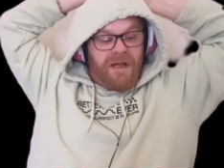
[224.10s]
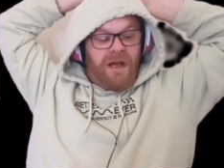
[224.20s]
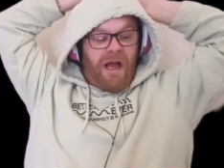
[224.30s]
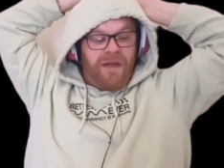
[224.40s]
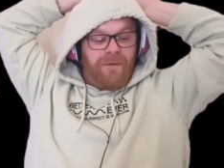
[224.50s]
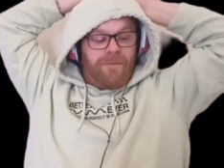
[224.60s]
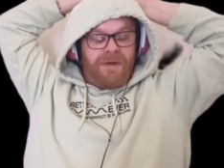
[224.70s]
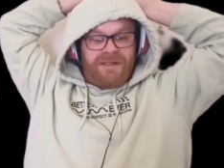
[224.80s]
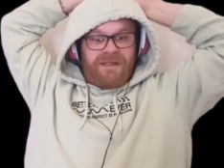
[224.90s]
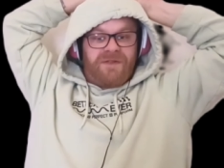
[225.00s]
I
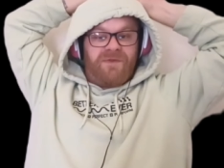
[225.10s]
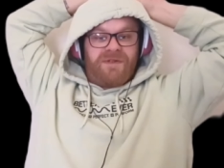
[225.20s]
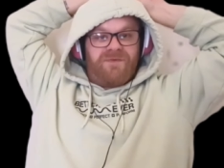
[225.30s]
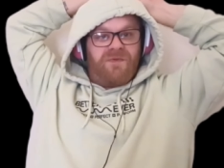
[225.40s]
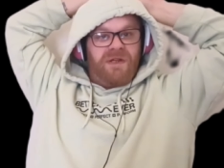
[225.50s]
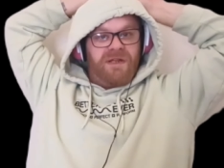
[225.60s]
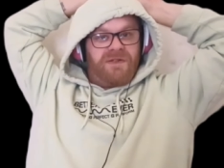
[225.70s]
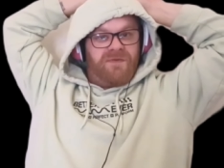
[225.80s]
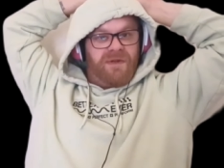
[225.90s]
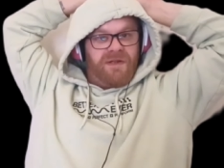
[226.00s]
bet this was
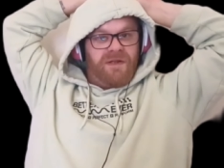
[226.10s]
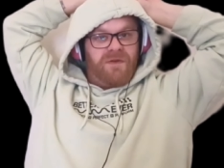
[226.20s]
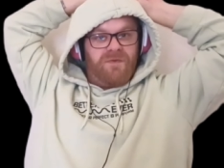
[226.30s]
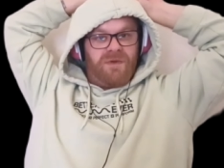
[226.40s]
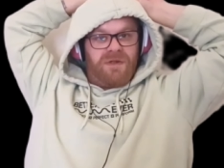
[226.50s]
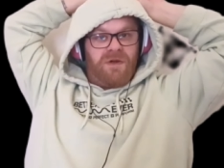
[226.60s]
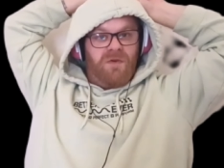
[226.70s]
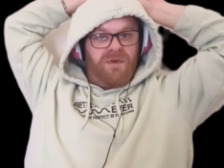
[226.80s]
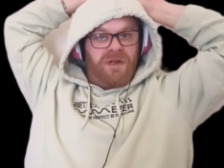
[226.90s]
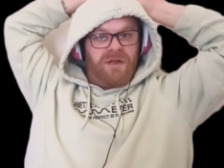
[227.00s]
released when
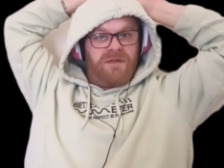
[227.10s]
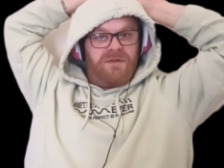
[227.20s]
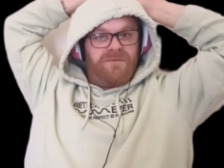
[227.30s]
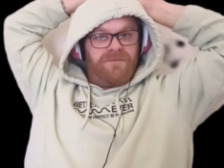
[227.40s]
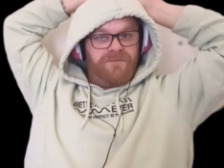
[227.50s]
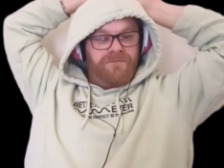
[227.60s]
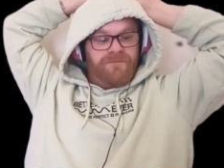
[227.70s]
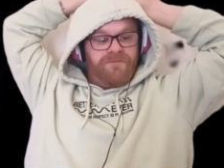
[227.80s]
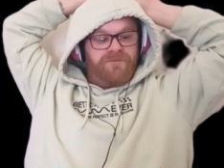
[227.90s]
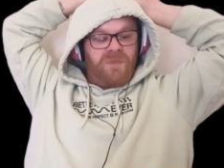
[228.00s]
COVID hit.
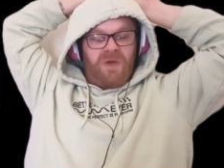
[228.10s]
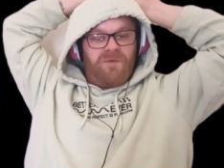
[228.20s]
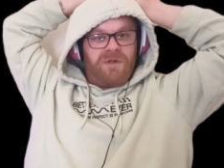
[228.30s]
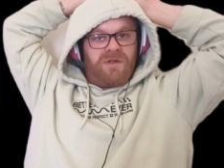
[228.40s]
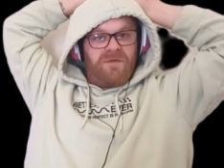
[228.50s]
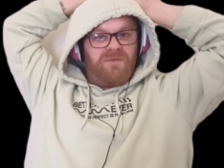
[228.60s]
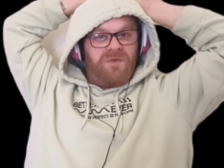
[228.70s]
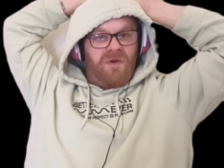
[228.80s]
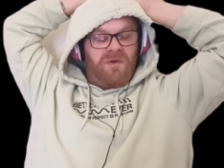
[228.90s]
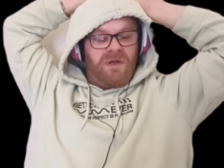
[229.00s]
It wouldn't
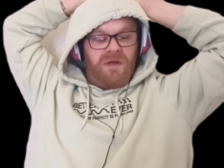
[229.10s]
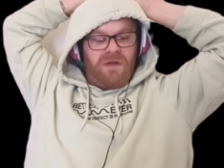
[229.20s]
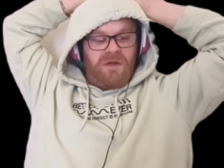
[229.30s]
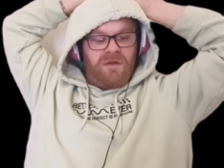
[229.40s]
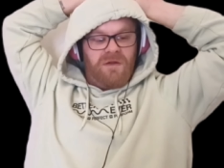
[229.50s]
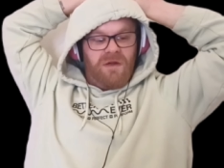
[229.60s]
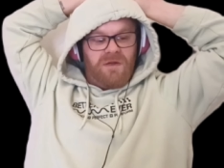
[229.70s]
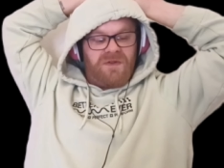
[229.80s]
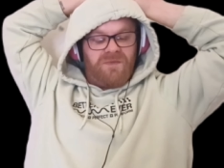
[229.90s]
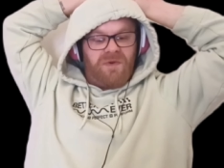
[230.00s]

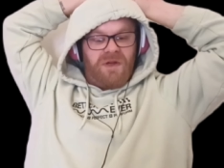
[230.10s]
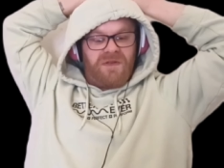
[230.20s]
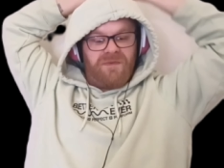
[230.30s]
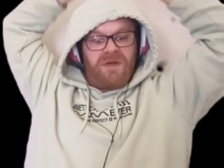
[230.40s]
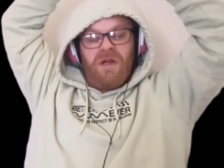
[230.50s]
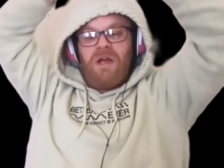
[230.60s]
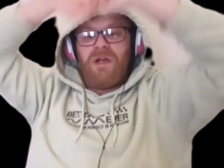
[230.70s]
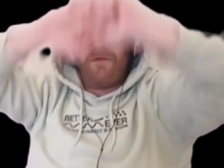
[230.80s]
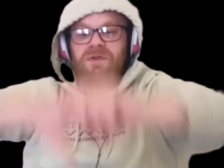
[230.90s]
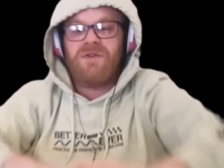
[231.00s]
surprise me.
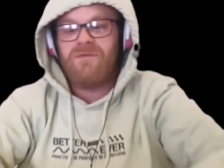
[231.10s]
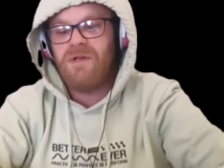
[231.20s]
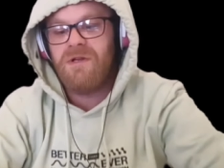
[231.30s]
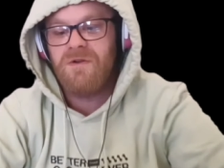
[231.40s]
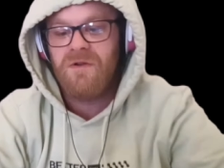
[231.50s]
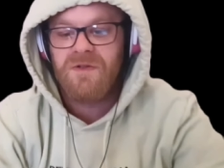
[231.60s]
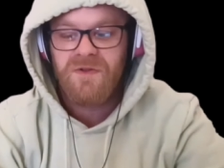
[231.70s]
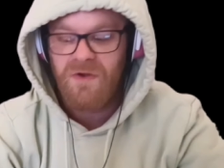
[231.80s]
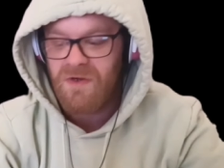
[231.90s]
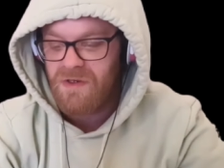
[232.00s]
It was a really good
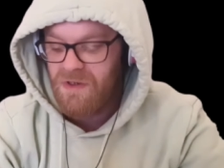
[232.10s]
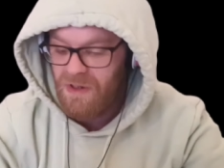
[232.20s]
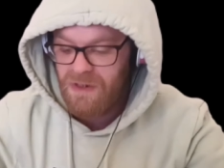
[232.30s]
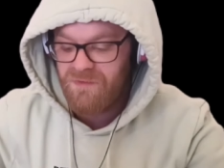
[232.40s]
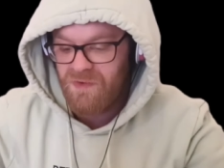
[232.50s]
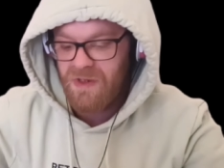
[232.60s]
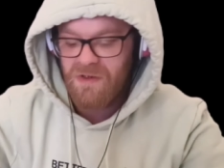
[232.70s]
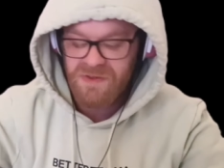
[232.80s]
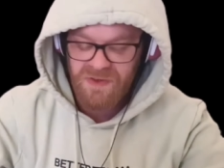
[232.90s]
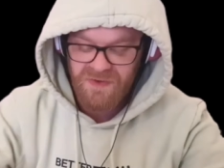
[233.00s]
song, and we
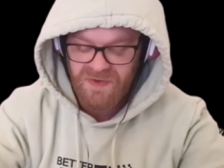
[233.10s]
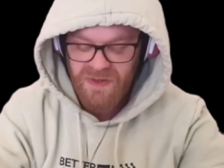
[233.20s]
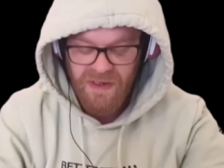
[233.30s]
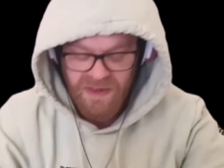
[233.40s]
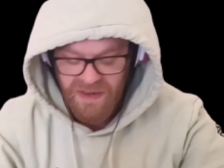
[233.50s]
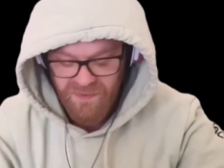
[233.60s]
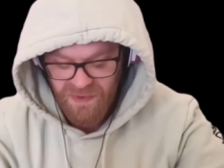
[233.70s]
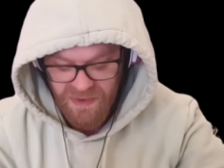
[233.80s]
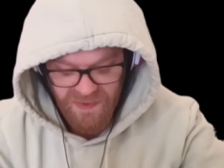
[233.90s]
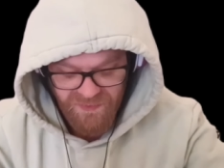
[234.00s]
are just like
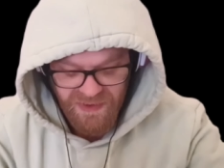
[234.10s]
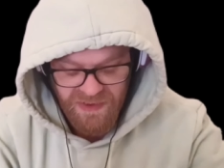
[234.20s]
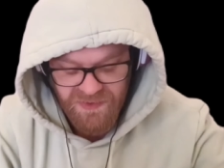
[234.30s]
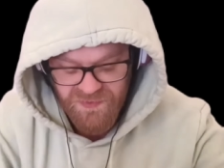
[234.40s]
anyone else. We need to